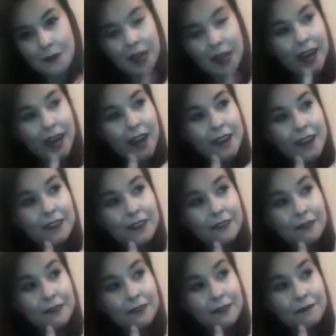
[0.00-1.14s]
and
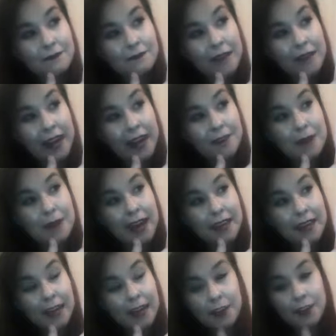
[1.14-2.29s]
made my
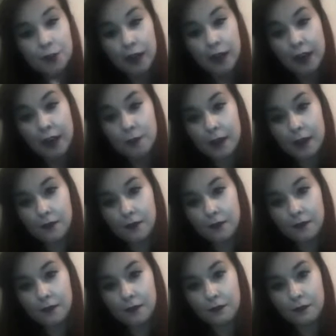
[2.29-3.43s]
dinosaur egg
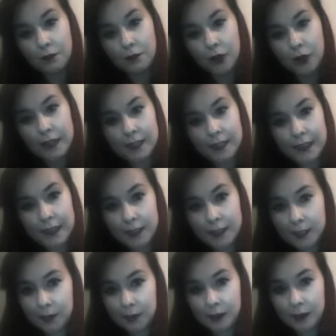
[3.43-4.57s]
oatmeal more easily
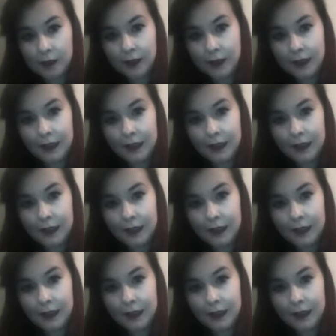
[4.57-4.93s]
accessible.